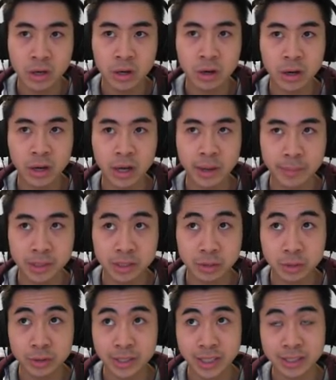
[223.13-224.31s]
in 2
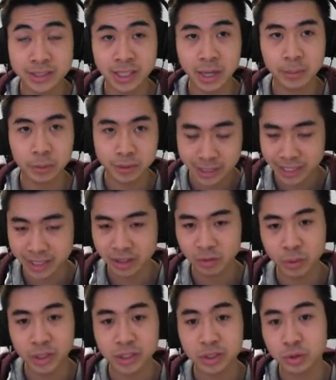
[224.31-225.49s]
turns time, or take a
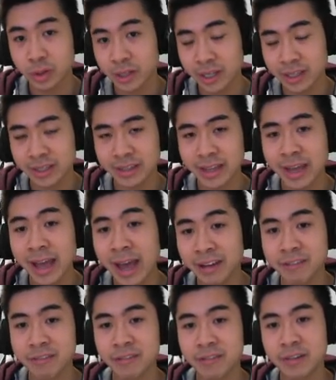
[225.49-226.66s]
really strong card that they
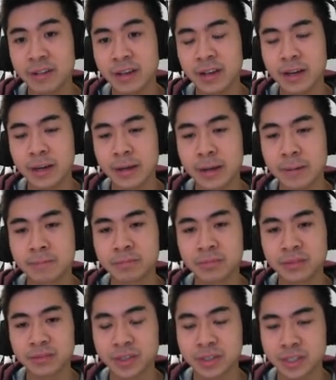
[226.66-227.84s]
have.
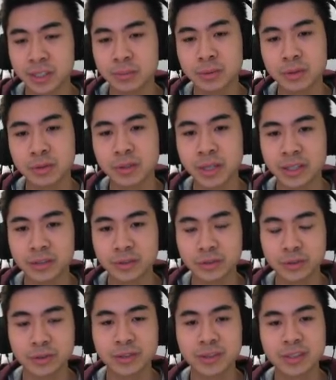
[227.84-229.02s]
For example, like
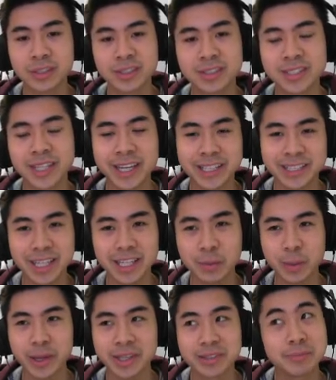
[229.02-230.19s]
you take a
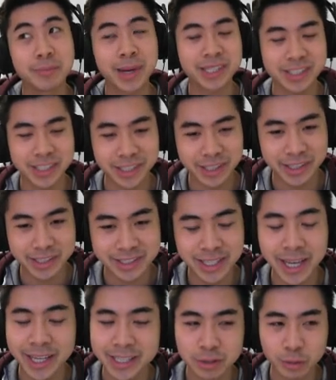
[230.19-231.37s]
Deathwing and magically you can
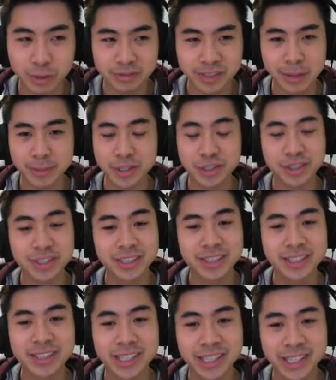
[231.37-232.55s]
tank 12 damage,
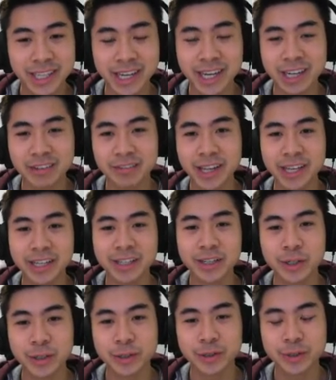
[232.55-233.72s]
then they're kind of like,
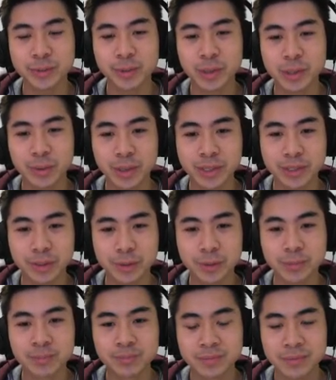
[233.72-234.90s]
oh, what do I do?
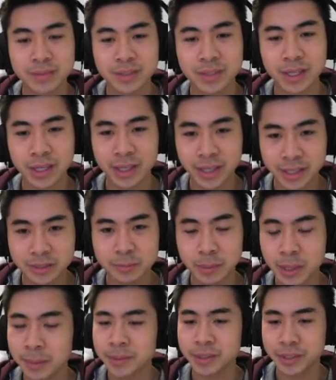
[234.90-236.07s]
It's
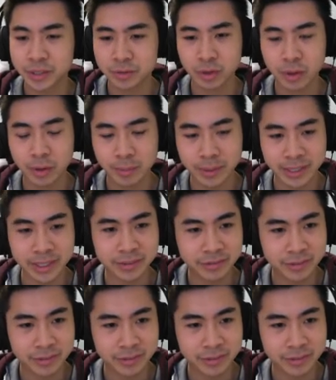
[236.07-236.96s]
permanent control, I believe.